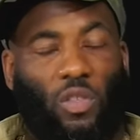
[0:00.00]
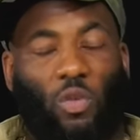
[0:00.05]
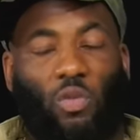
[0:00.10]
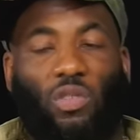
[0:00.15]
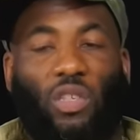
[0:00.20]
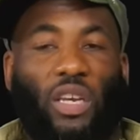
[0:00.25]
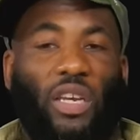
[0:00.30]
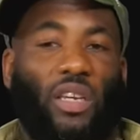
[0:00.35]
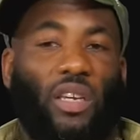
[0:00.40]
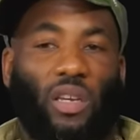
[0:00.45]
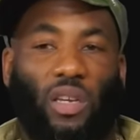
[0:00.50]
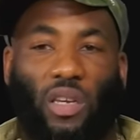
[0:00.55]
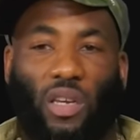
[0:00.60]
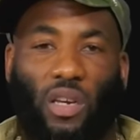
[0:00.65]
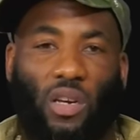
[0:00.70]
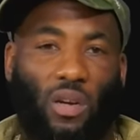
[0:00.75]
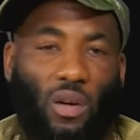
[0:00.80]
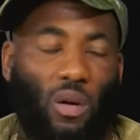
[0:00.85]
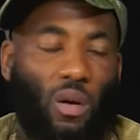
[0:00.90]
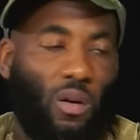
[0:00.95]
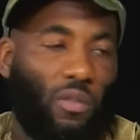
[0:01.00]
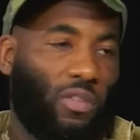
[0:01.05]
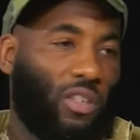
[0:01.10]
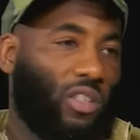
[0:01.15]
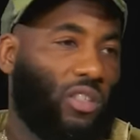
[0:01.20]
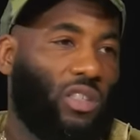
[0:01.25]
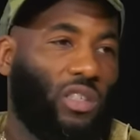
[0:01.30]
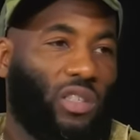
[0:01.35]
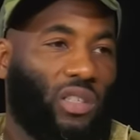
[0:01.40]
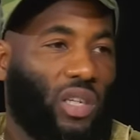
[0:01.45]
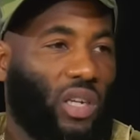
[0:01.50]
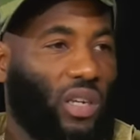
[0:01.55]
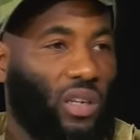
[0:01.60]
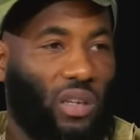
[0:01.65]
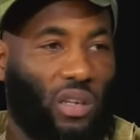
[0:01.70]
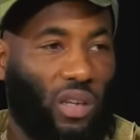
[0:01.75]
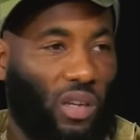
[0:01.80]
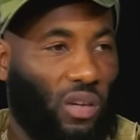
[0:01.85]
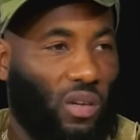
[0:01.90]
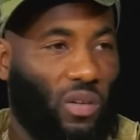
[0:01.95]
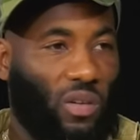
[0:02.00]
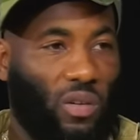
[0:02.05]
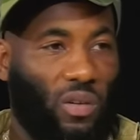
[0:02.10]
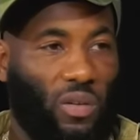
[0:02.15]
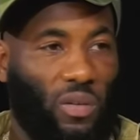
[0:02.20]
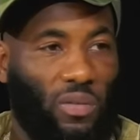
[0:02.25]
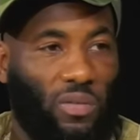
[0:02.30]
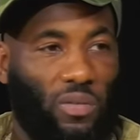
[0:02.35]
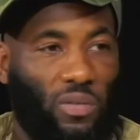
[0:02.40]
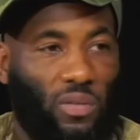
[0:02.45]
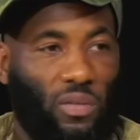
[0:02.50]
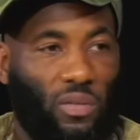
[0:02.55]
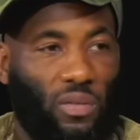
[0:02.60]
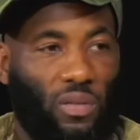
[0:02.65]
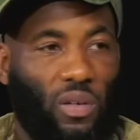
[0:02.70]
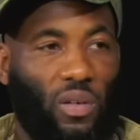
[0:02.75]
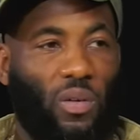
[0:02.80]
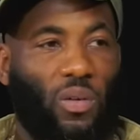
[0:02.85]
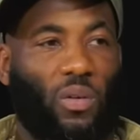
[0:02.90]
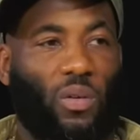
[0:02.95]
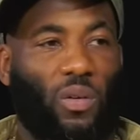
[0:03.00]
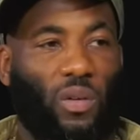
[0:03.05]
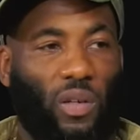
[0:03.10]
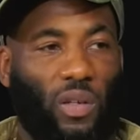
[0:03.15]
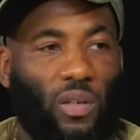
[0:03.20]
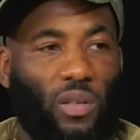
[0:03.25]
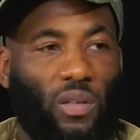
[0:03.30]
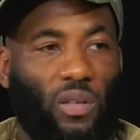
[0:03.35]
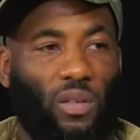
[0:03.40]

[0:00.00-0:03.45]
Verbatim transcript: So taking care of is just taking care of. Right. Oh, okay.